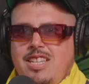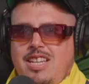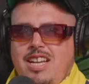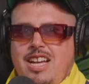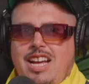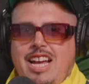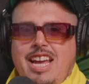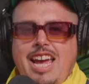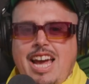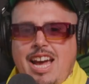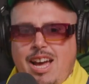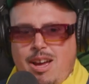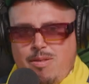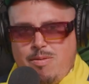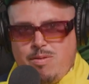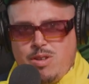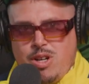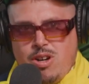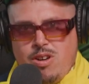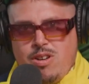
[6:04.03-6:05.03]
I
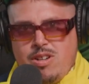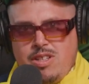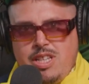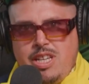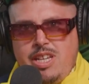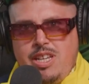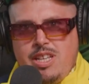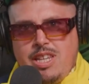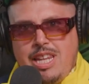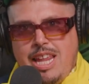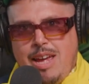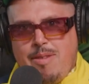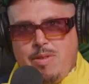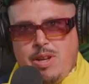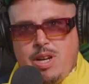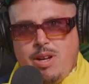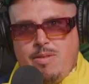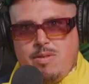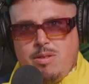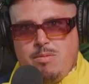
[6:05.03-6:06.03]
have currently
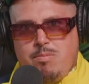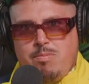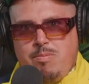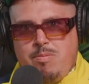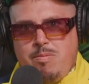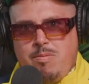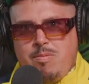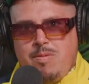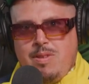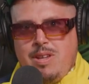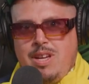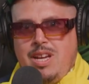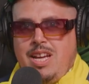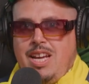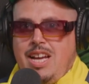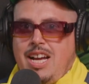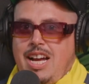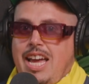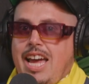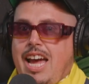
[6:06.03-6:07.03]
11 of them.
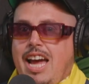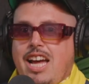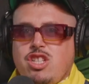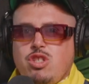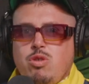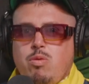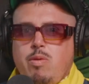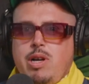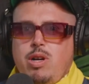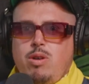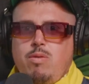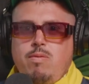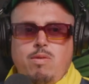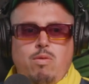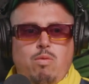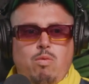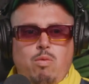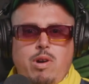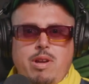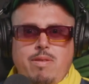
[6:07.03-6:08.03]
I had 12,
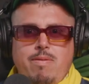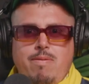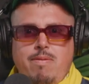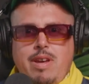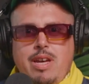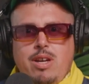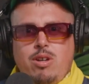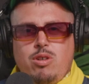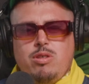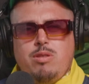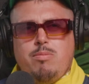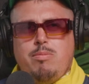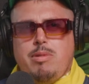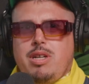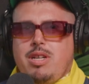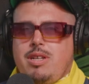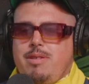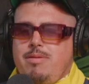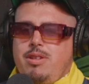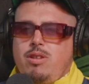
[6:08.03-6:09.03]
one failed,
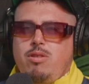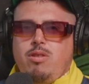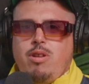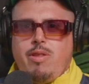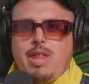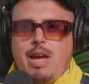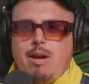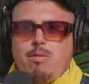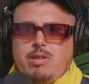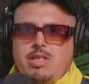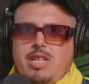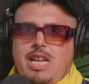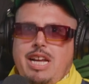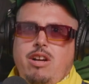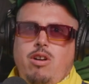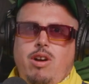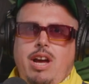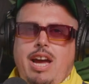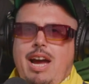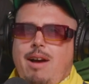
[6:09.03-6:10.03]
but that was
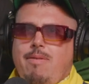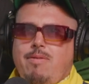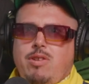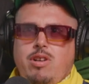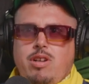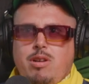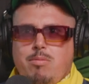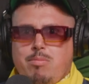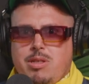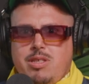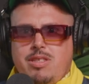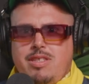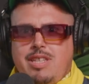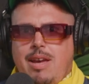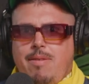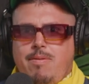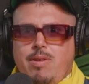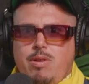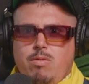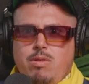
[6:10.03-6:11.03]
like after number
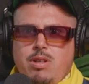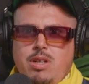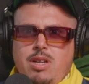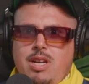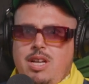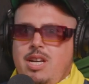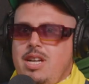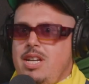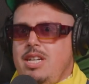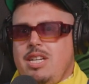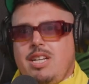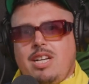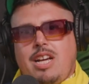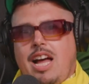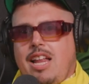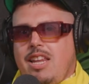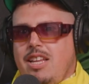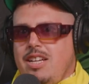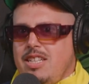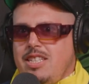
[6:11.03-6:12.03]
7.
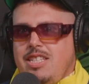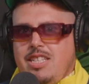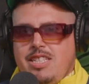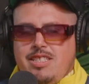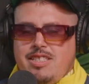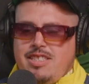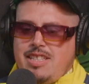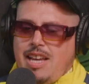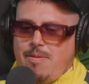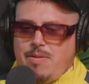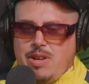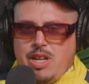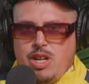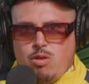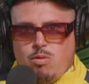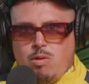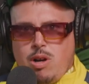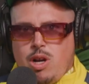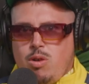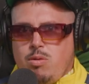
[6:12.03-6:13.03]
Did 7 in
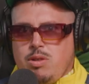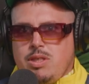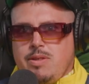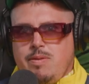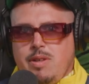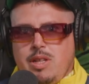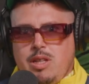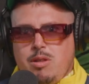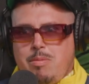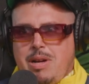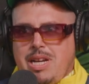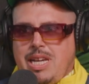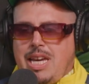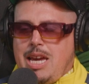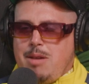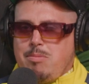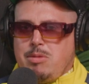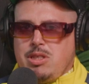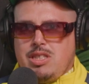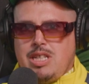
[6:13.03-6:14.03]
a row, was feeling my
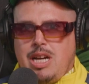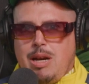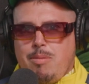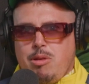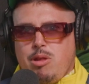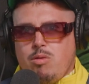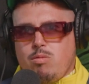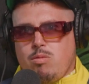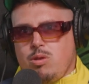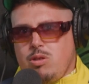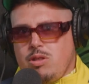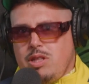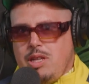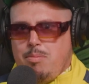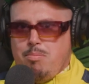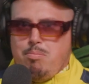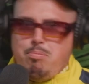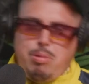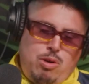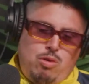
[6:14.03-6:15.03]
game on top of the world,
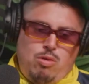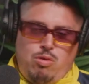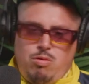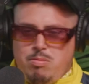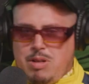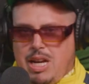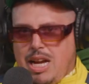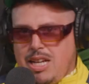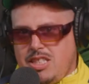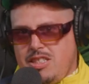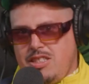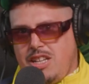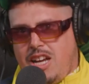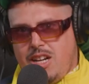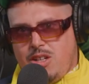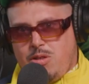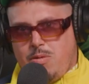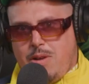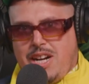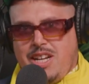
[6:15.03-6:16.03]
then boom, got
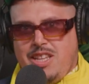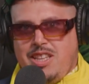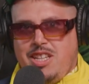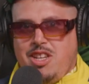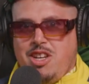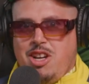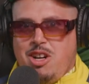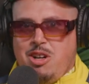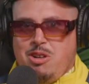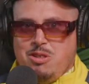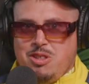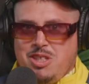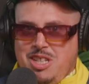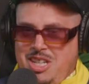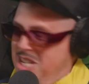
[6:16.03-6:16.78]
socked right in the nose.